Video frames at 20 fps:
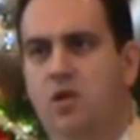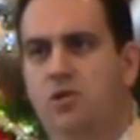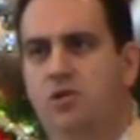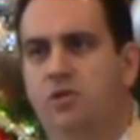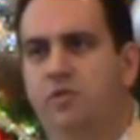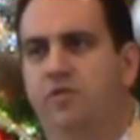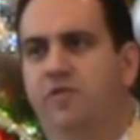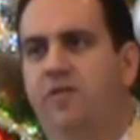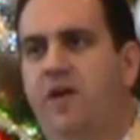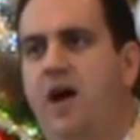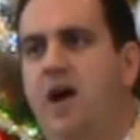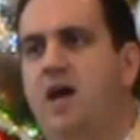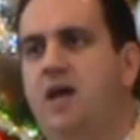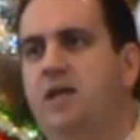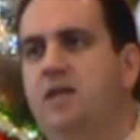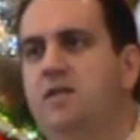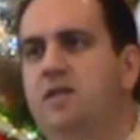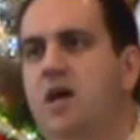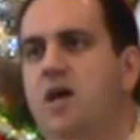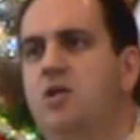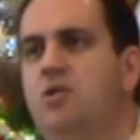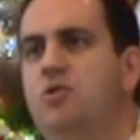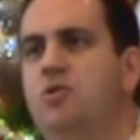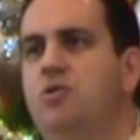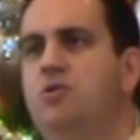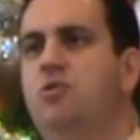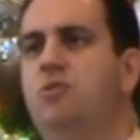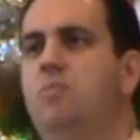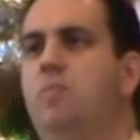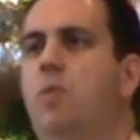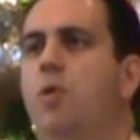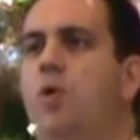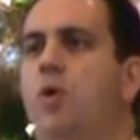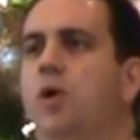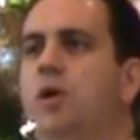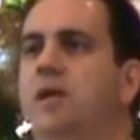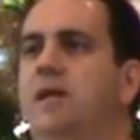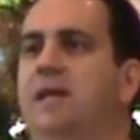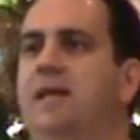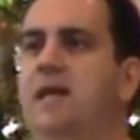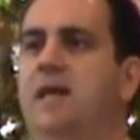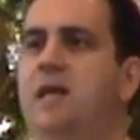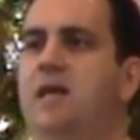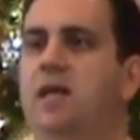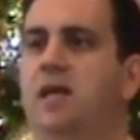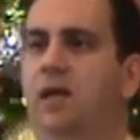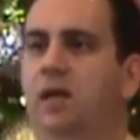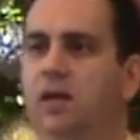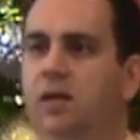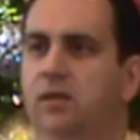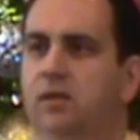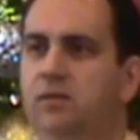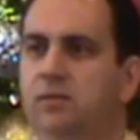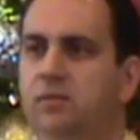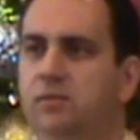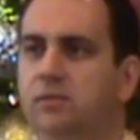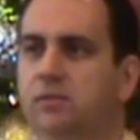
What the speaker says: to find a newborn king,